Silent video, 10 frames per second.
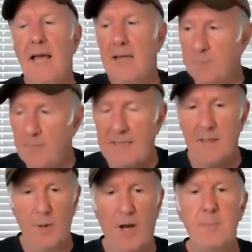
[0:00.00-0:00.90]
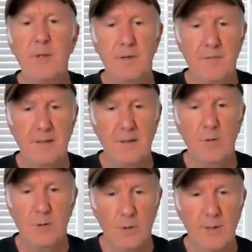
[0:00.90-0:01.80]
and make it popular for the
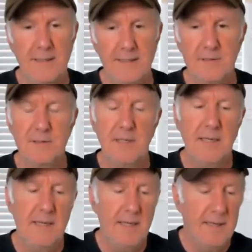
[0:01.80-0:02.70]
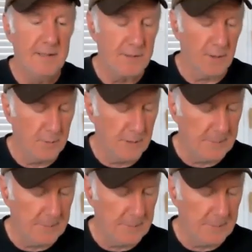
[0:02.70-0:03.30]
local audience. So